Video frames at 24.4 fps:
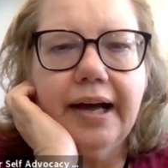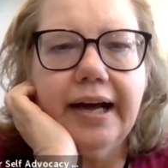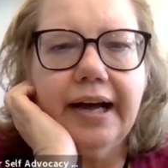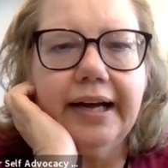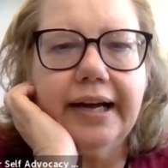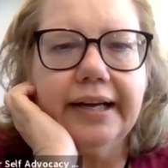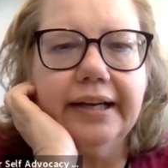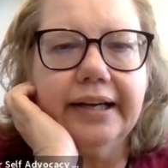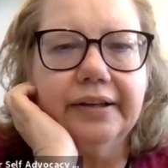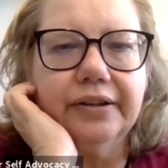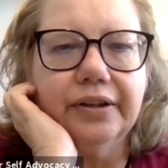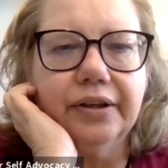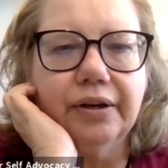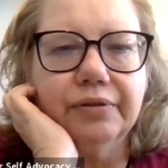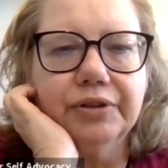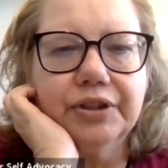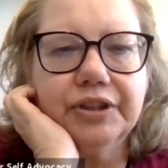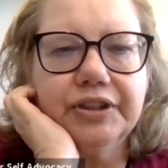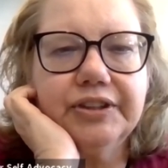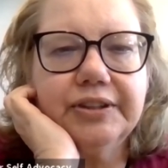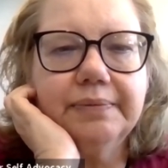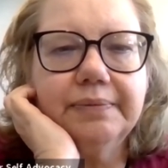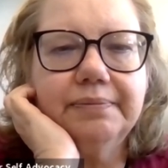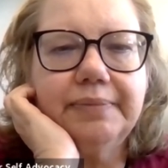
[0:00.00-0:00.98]
And,
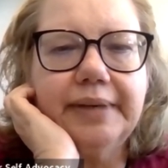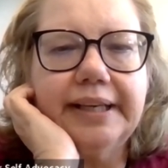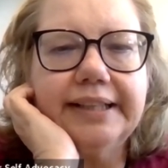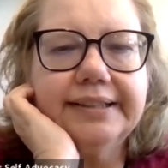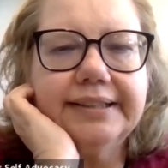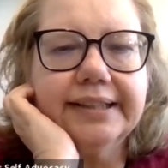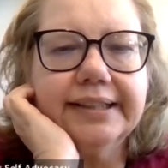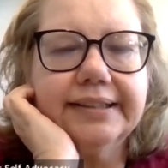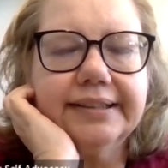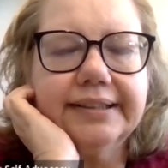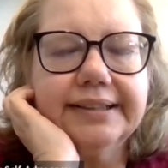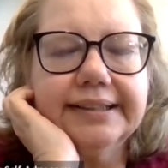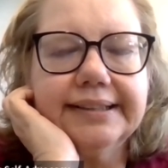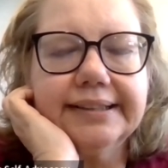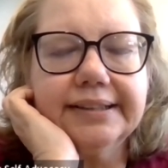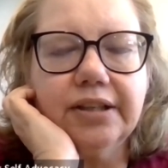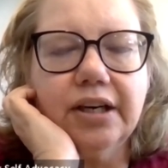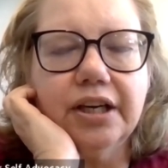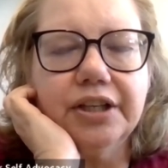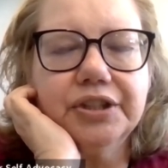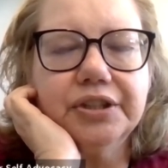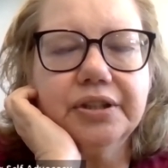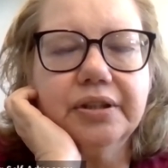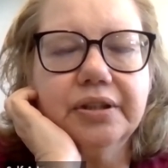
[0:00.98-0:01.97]
just some basic
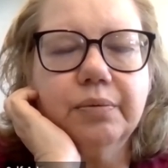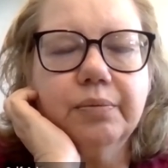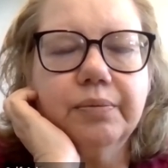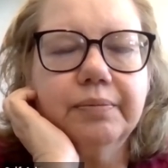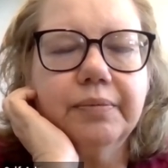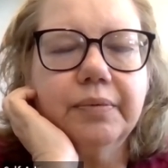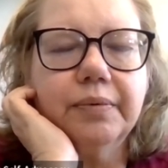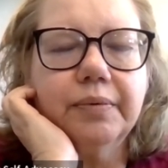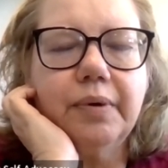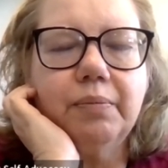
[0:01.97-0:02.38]
discussion.